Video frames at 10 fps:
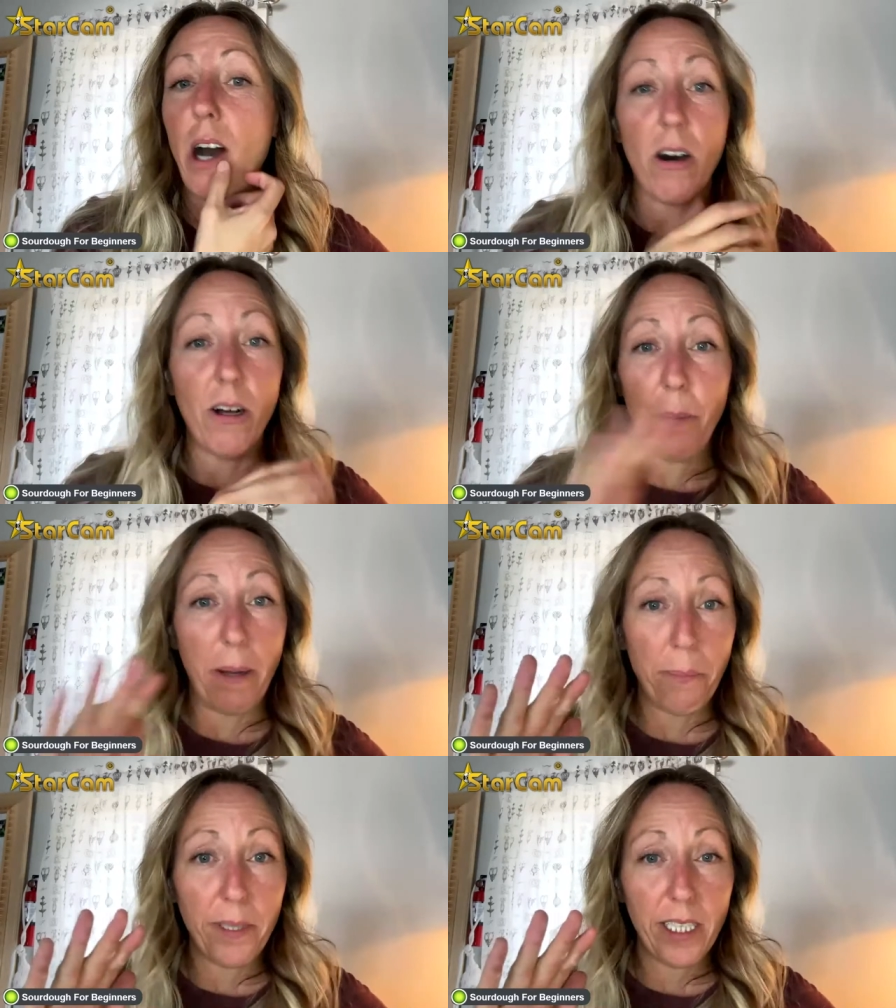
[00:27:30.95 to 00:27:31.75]
all
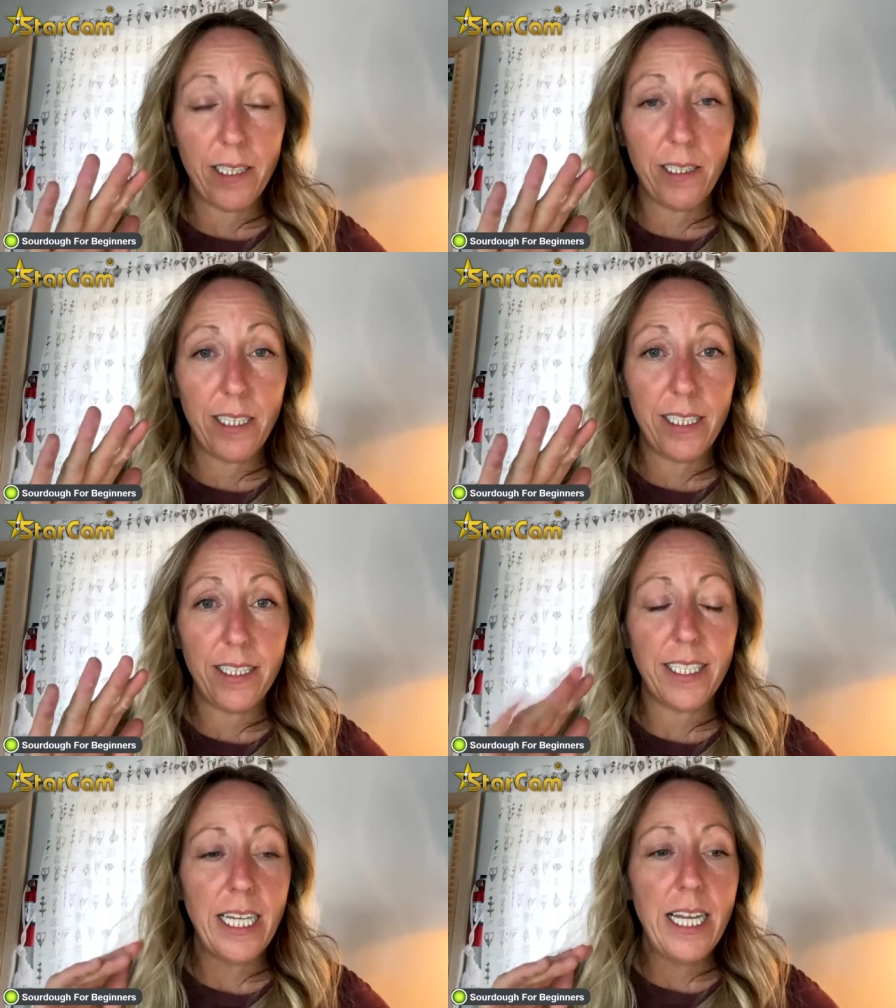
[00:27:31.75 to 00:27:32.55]
pumpernickel
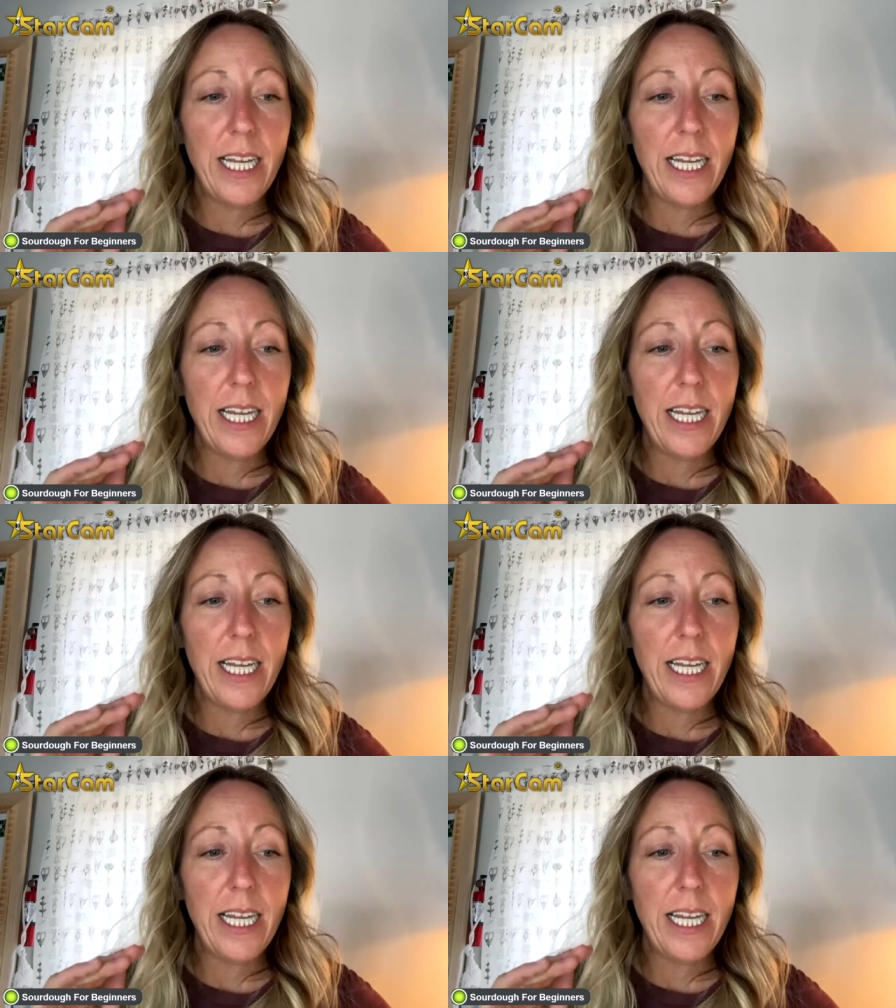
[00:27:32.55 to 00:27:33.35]
is
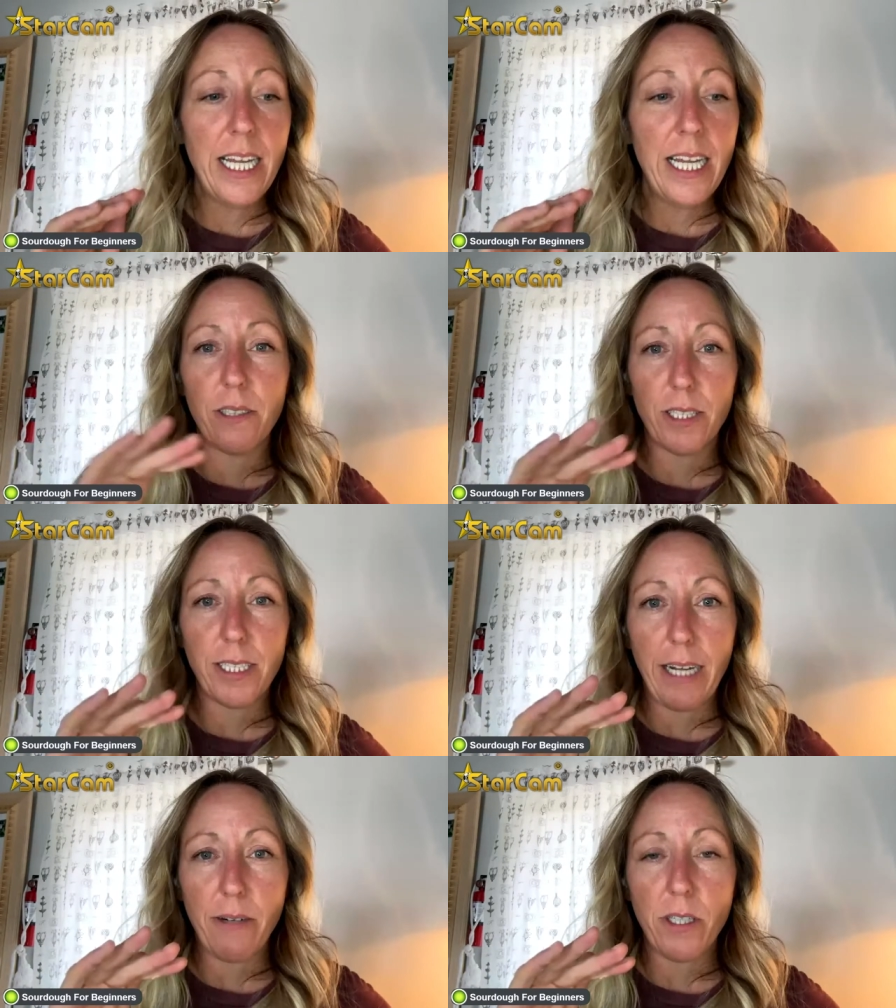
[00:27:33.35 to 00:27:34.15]
is regular
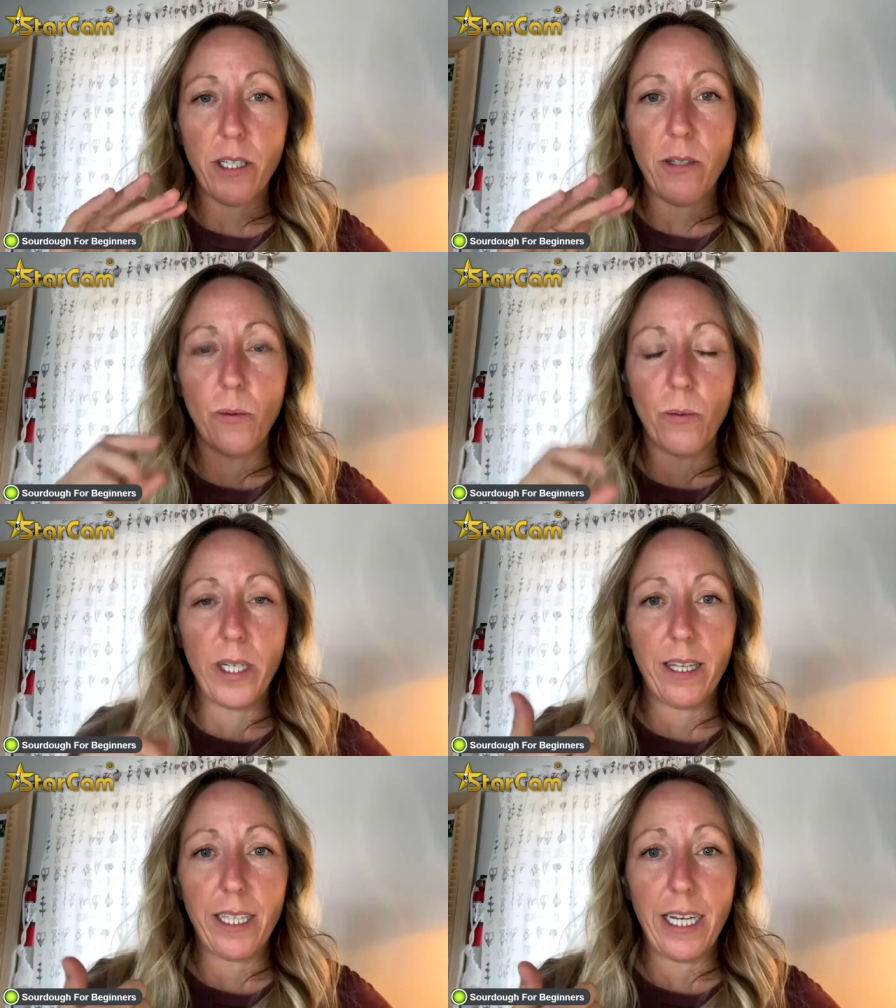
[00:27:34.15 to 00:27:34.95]
sourdough
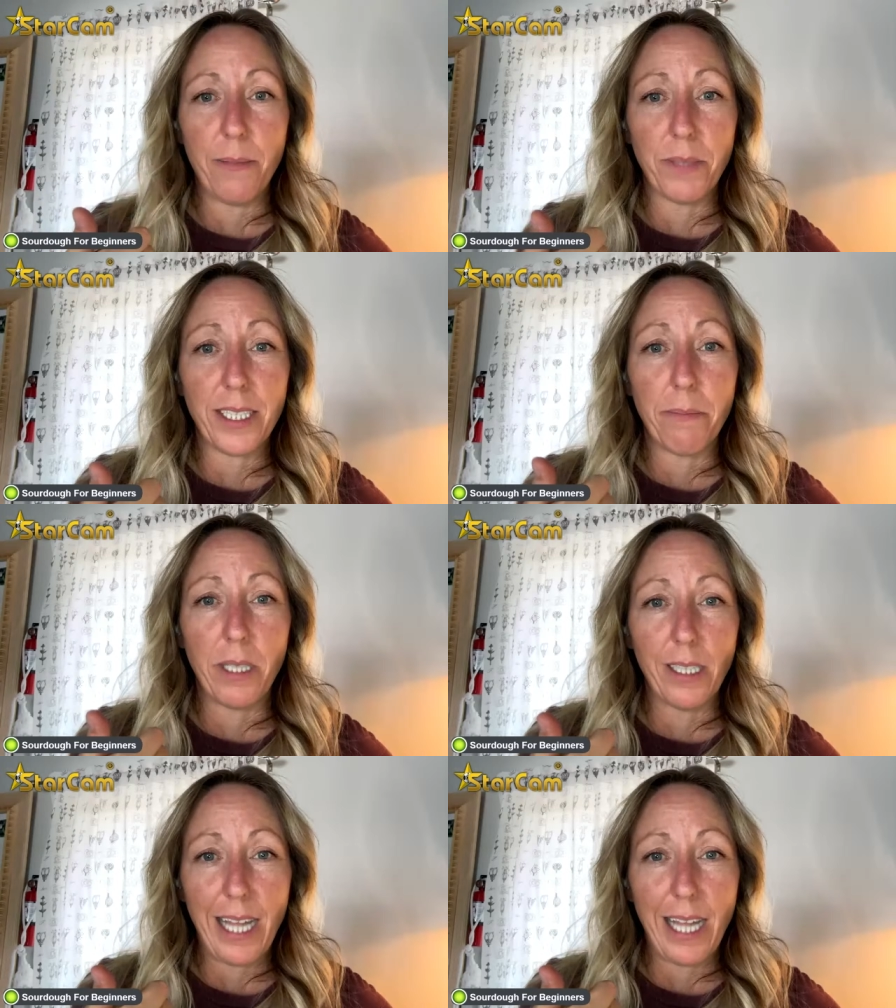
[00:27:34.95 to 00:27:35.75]
with um,
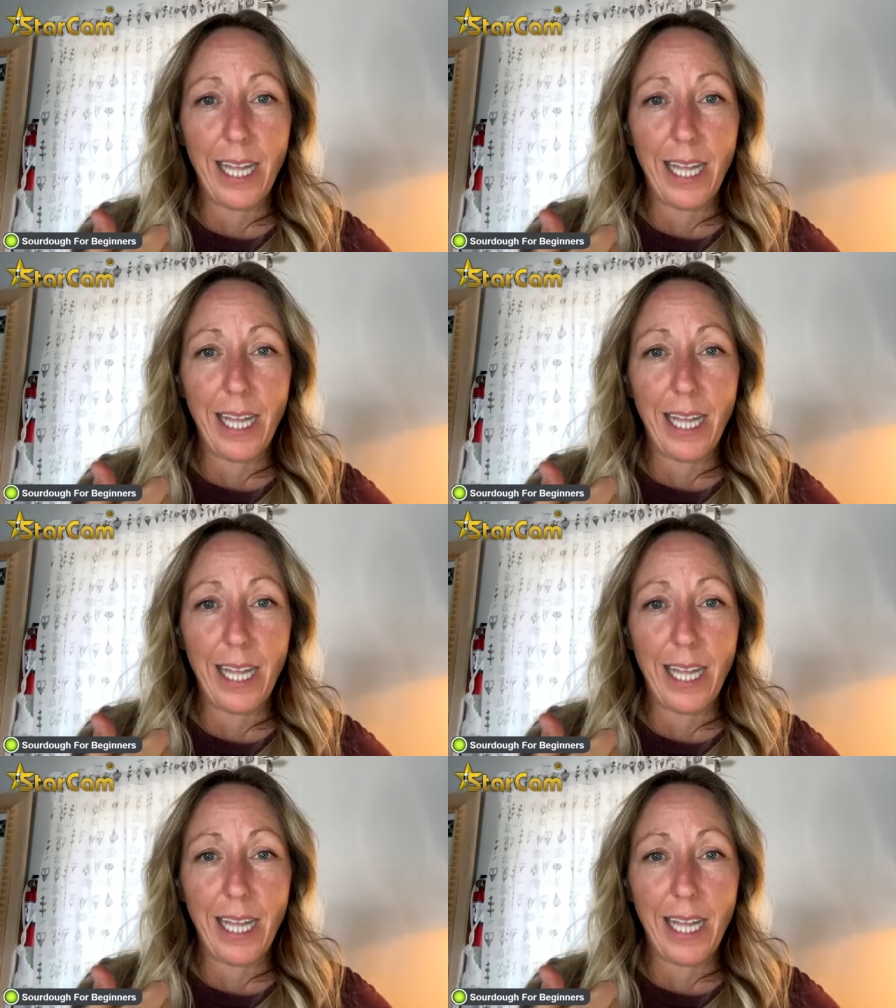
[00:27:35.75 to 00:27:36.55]
some
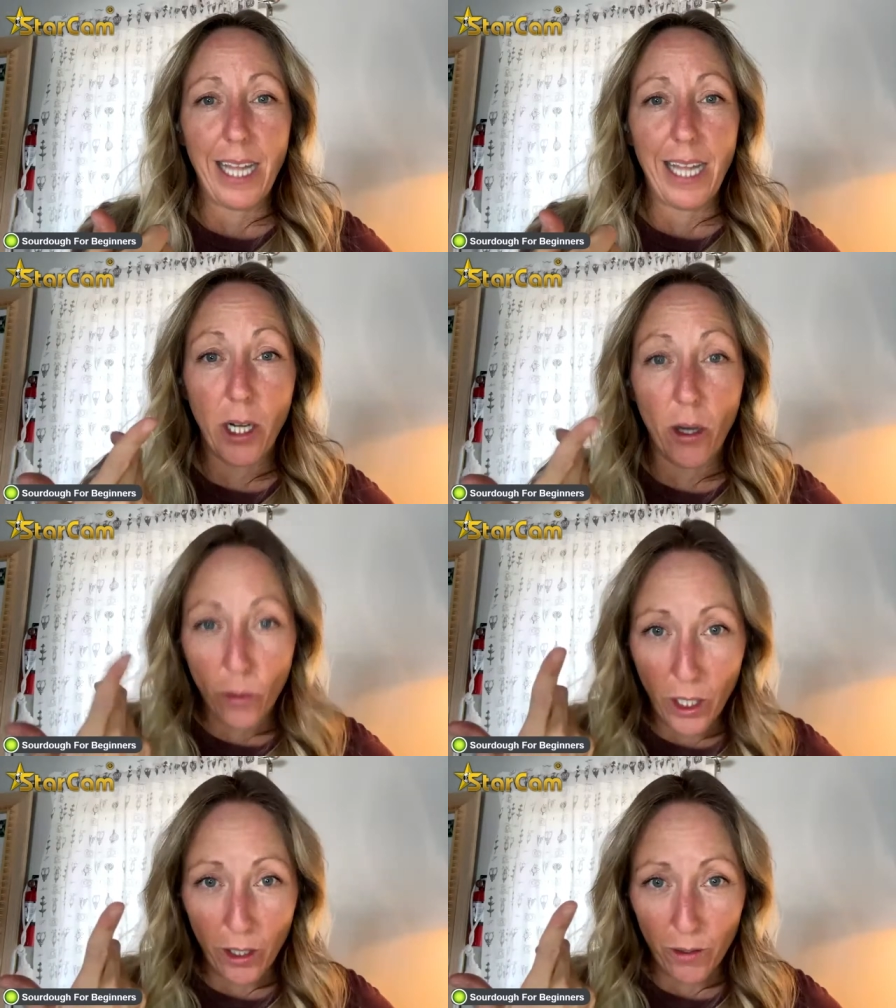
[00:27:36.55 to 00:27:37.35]
molasses and some
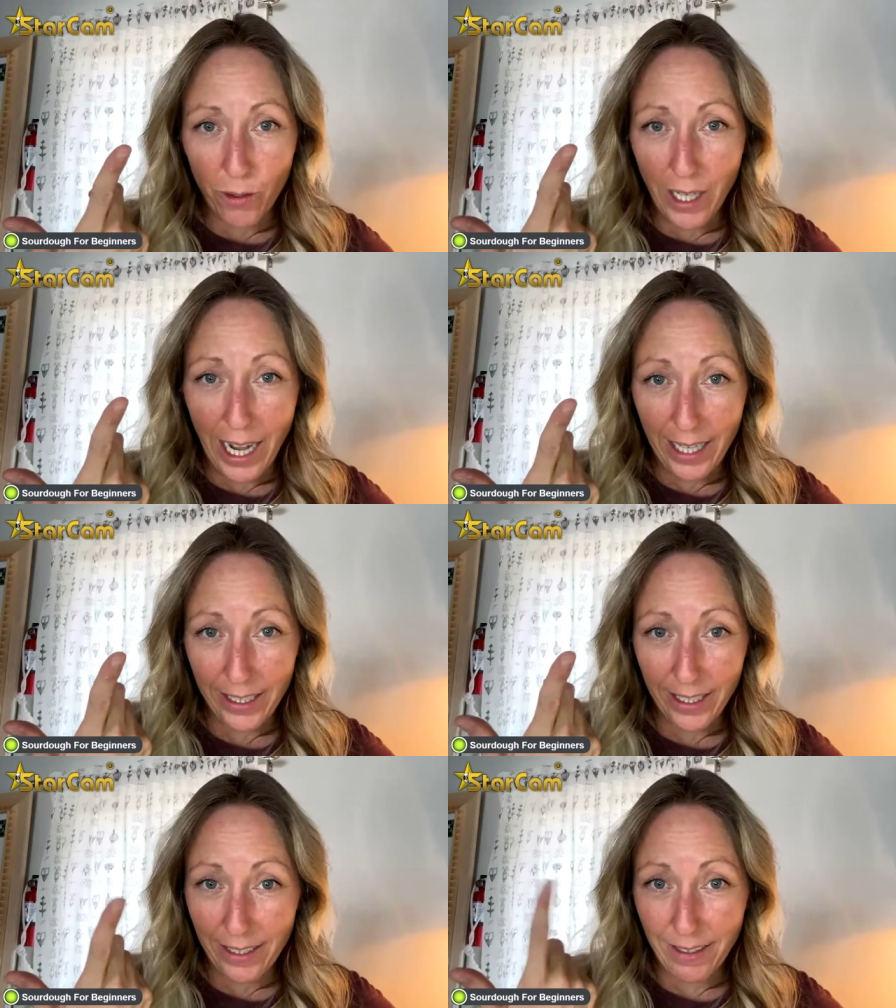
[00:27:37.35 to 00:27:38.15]
cocoa
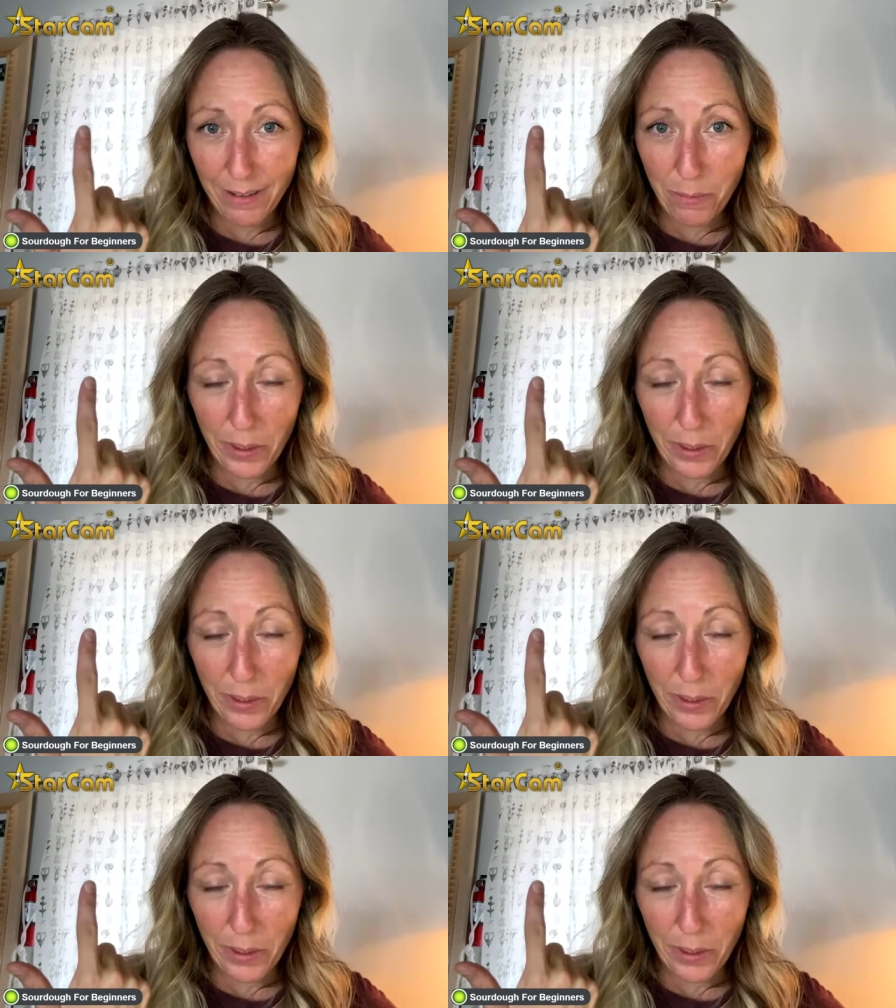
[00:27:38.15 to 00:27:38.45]
added,